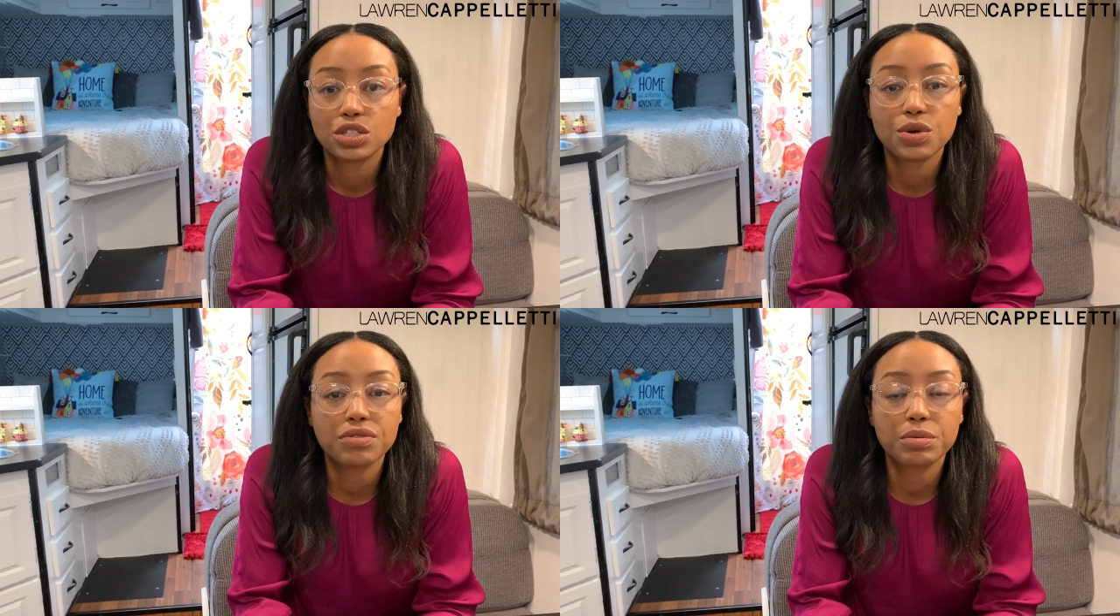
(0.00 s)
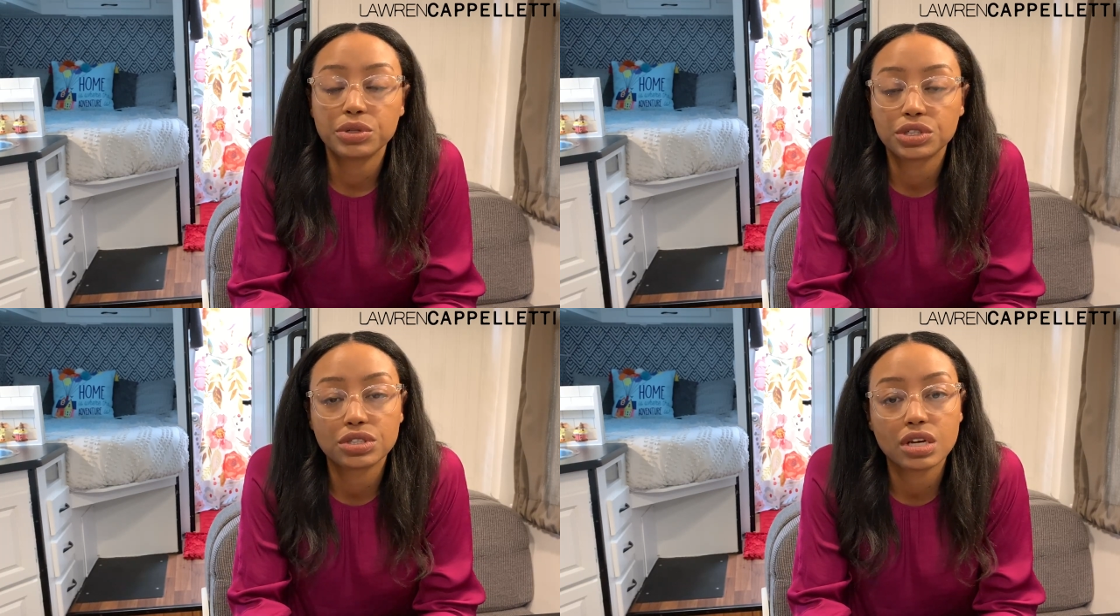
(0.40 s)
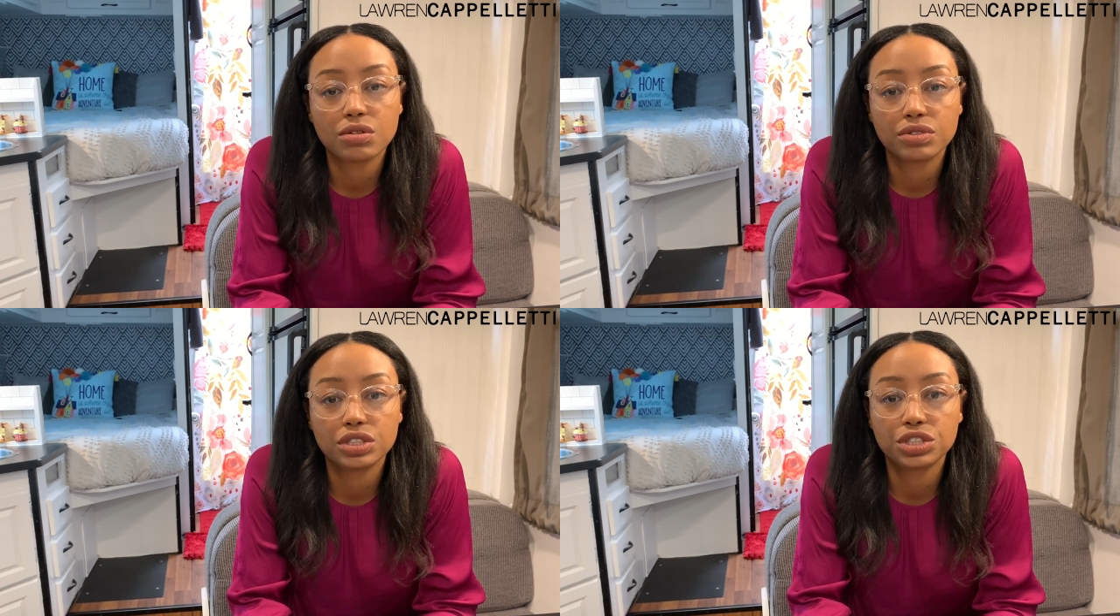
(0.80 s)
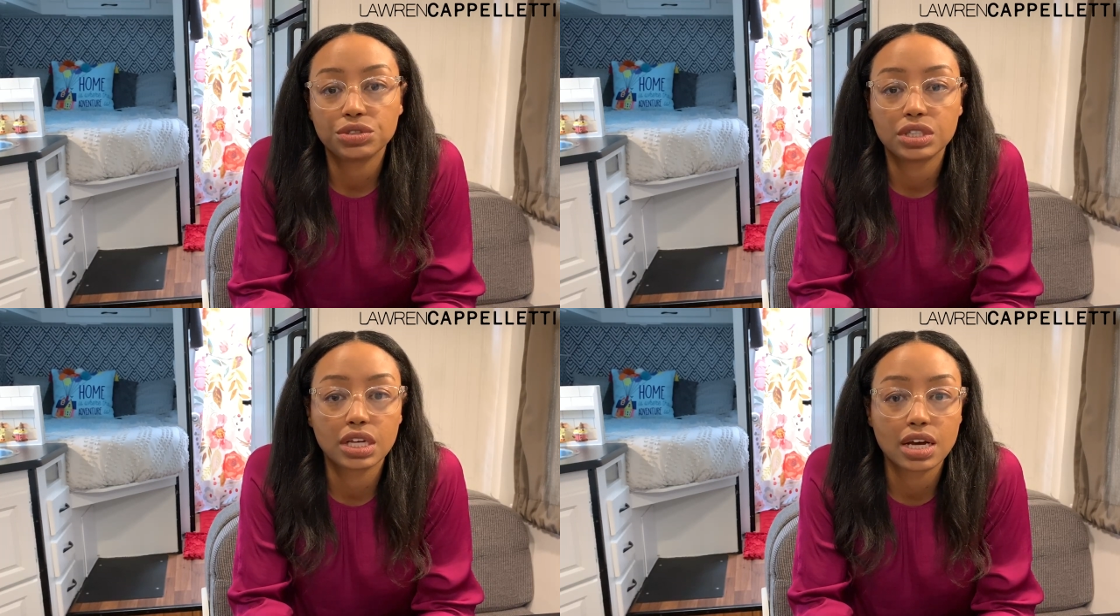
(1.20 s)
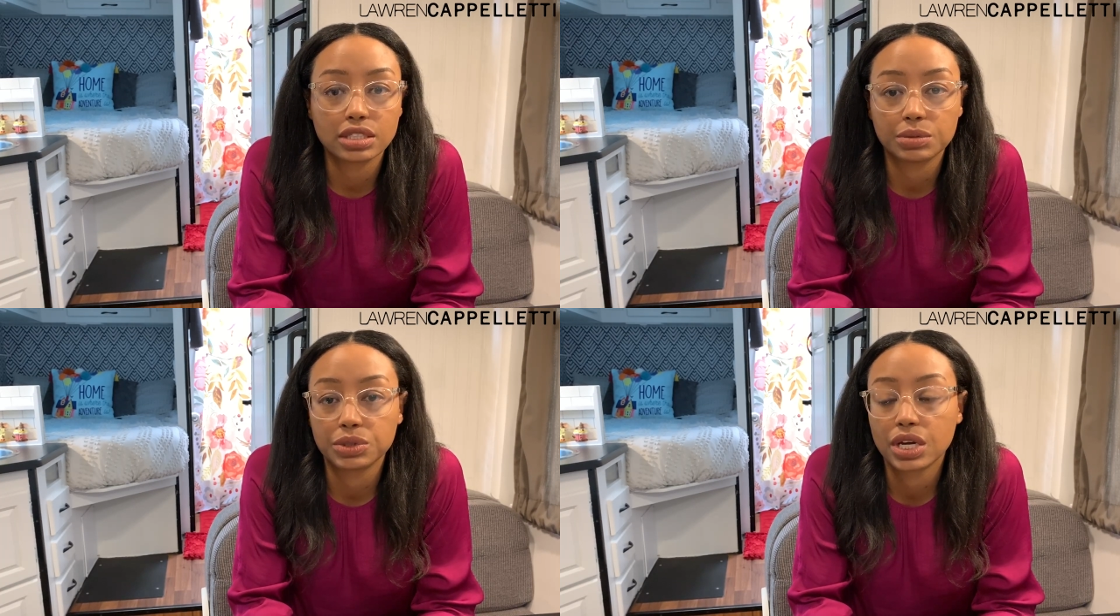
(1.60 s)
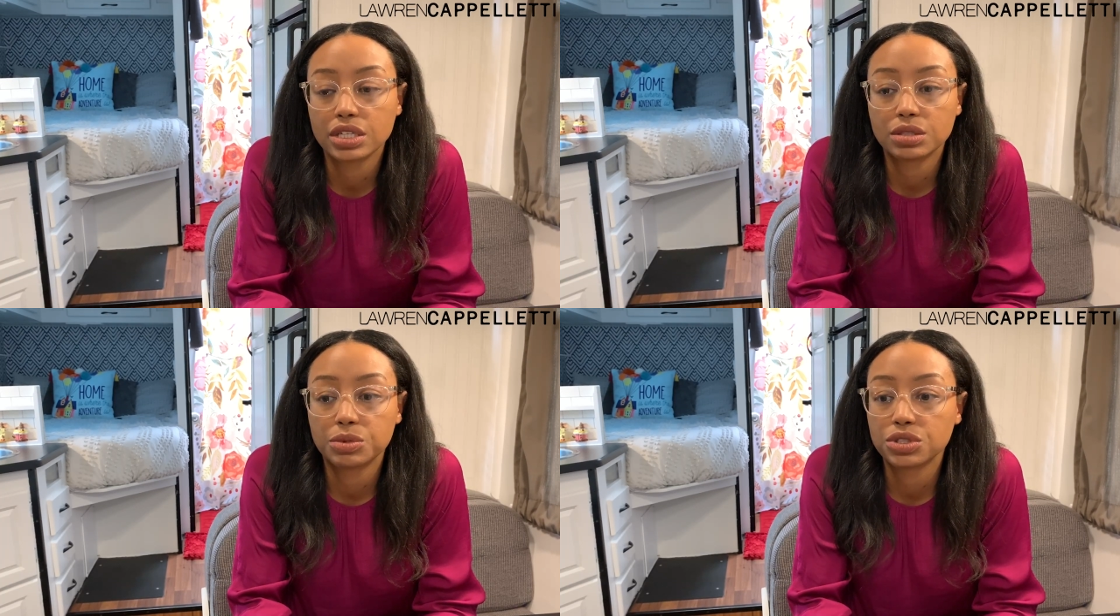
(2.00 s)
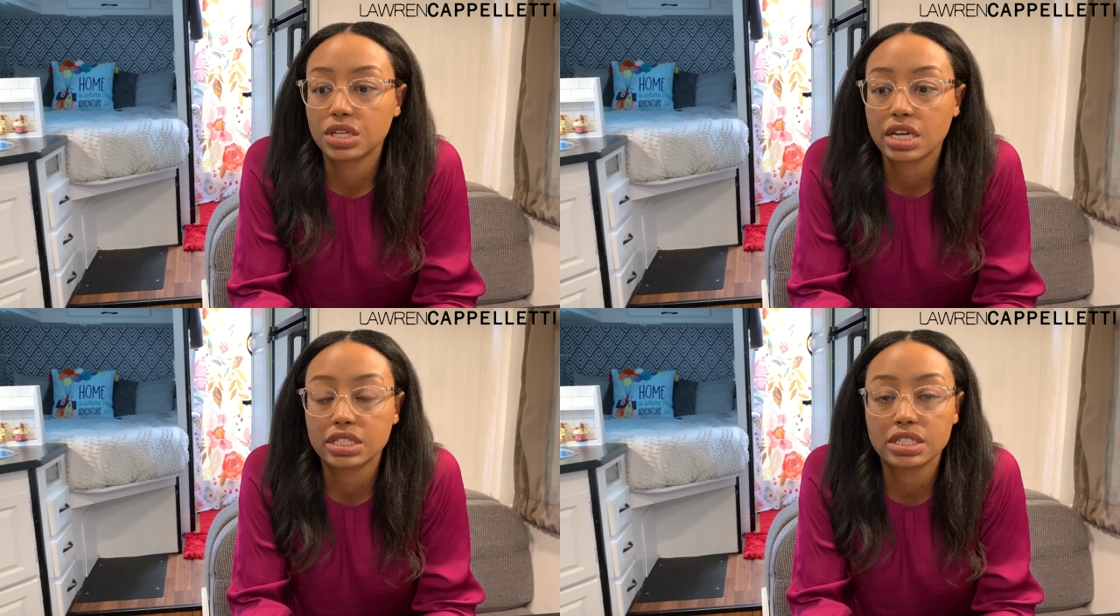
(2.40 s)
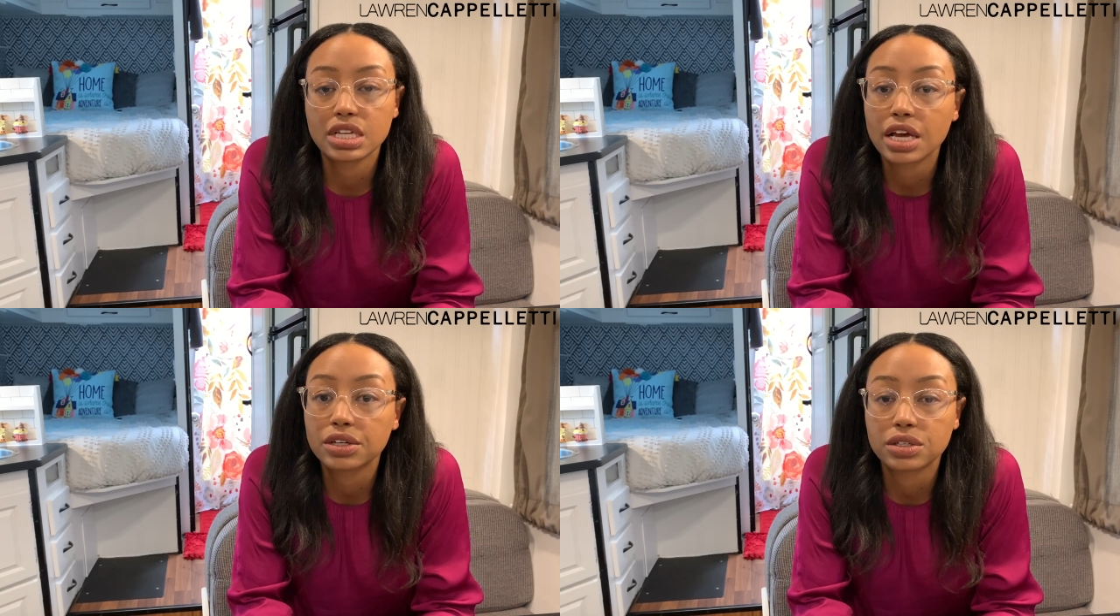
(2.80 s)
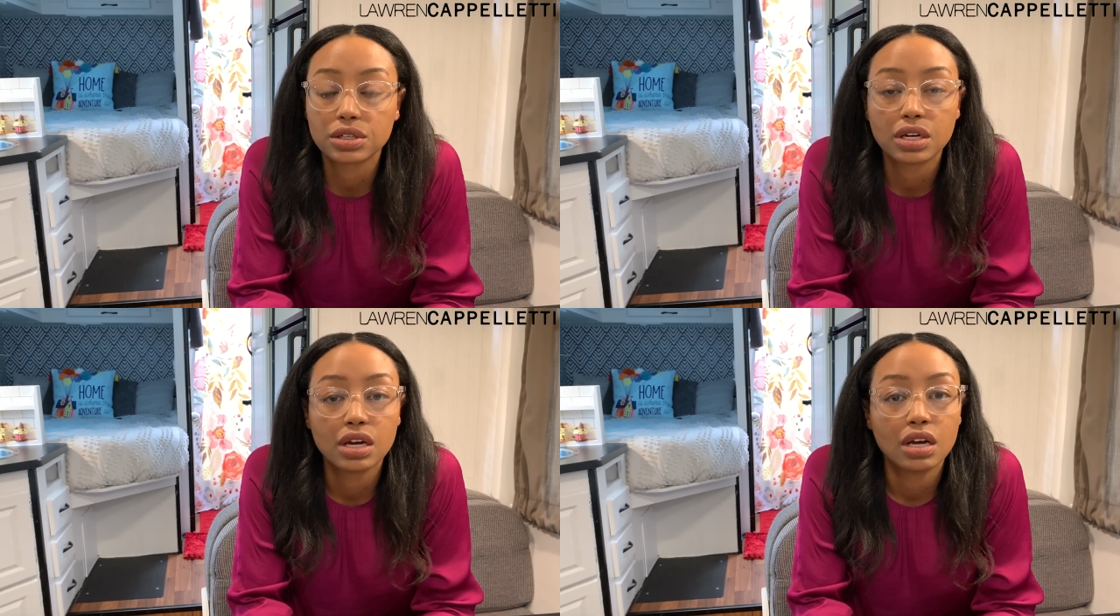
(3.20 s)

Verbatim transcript: So you have to put yourself in the shoes of the customer. The customer is not a designer.